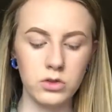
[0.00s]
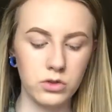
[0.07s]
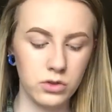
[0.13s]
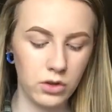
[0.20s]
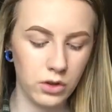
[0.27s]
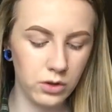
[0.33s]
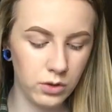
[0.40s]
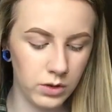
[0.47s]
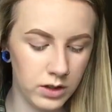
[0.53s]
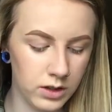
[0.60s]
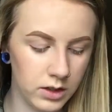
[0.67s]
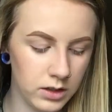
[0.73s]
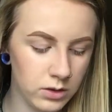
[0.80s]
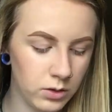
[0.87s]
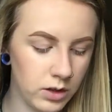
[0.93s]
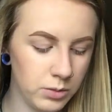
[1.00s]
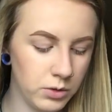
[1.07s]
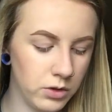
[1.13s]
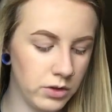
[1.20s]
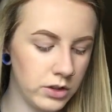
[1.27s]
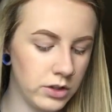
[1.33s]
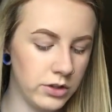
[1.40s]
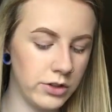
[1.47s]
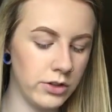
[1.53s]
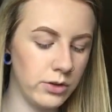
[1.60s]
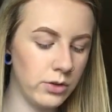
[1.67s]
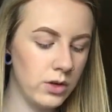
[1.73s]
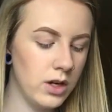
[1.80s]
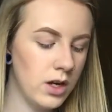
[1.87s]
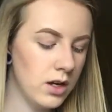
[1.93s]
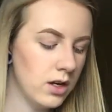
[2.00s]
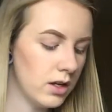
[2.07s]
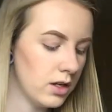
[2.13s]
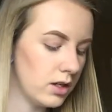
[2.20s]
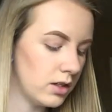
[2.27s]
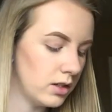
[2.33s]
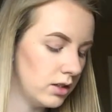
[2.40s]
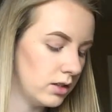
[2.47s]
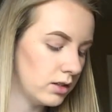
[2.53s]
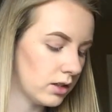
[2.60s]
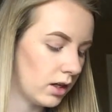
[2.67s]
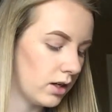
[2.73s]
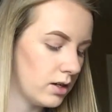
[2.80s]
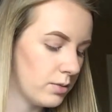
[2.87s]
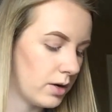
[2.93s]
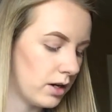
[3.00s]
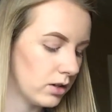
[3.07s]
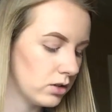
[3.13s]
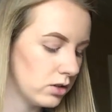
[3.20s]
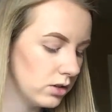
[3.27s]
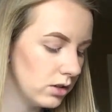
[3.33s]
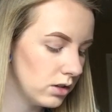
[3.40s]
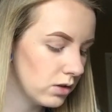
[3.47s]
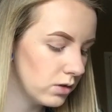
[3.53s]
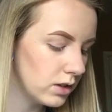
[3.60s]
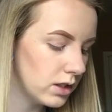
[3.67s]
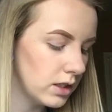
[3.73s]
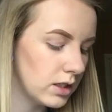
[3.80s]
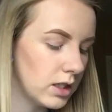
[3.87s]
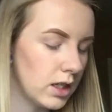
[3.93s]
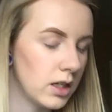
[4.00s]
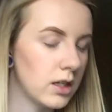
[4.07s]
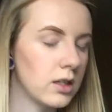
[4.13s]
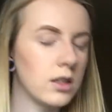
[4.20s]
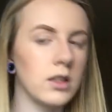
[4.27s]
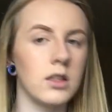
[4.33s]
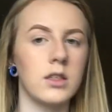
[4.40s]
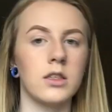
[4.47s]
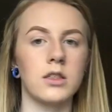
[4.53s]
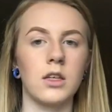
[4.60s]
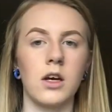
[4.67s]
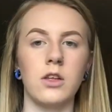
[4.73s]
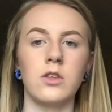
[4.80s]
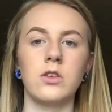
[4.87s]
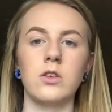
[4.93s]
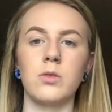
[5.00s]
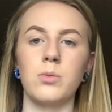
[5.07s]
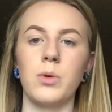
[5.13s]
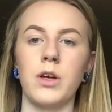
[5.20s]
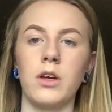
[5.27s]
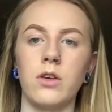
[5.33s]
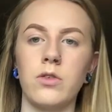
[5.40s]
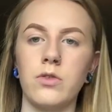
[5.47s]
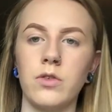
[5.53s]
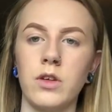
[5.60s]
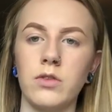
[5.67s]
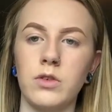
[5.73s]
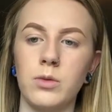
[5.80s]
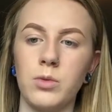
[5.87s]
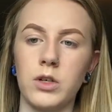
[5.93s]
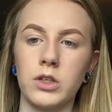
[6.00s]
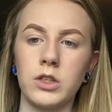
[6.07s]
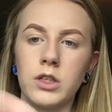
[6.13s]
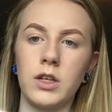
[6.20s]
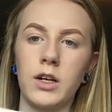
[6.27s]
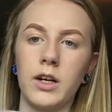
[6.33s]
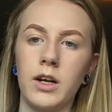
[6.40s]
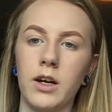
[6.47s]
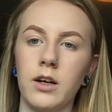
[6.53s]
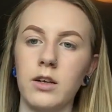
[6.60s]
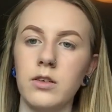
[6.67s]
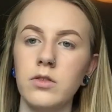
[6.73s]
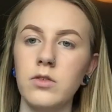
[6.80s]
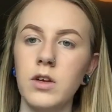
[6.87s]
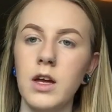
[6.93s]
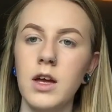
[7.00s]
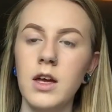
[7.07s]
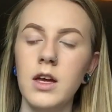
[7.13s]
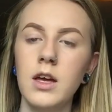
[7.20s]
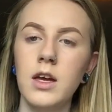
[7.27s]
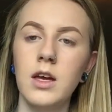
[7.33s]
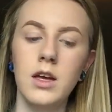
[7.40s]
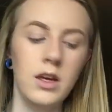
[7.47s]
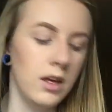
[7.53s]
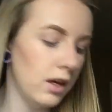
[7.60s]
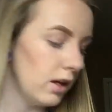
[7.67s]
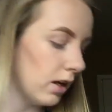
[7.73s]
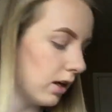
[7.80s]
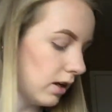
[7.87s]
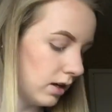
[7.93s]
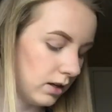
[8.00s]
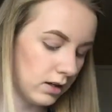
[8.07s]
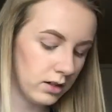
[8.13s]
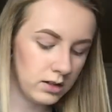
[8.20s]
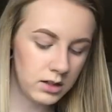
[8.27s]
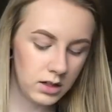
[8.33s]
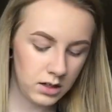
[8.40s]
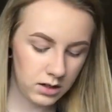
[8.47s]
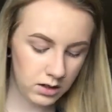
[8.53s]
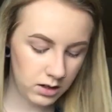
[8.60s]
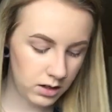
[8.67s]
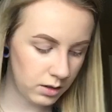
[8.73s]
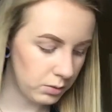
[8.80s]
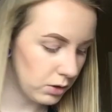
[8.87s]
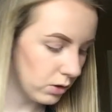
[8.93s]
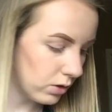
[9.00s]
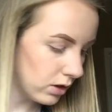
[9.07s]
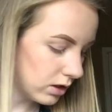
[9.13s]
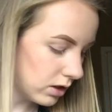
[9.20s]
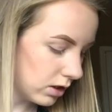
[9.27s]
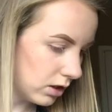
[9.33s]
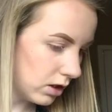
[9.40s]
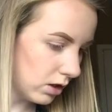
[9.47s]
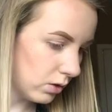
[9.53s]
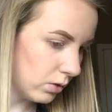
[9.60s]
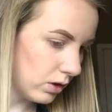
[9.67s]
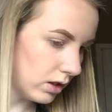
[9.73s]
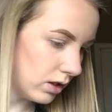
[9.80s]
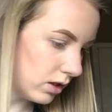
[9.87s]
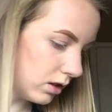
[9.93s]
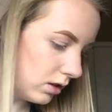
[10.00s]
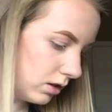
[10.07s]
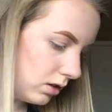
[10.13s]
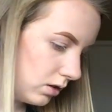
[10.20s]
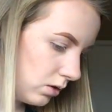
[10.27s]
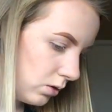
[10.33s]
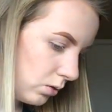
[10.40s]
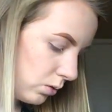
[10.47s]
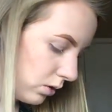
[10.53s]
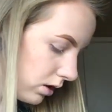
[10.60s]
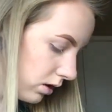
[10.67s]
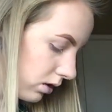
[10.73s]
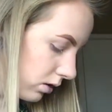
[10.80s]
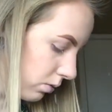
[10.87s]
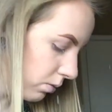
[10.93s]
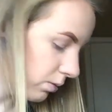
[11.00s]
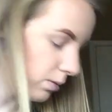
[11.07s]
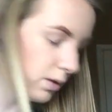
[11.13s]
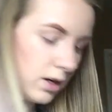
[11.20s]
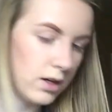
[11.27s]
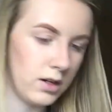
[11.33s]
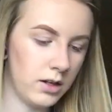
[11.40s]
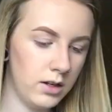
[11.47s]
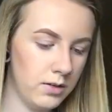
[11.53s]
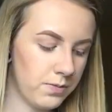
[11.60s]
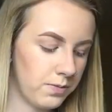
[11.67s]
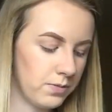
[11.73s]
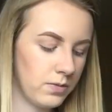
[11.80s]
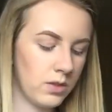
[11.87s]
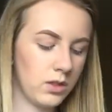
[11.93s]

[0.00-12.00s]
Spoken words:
So next what I'm going to do is I'm actually going to take this other big fluffy brush that I have, and I'm going to go in with my,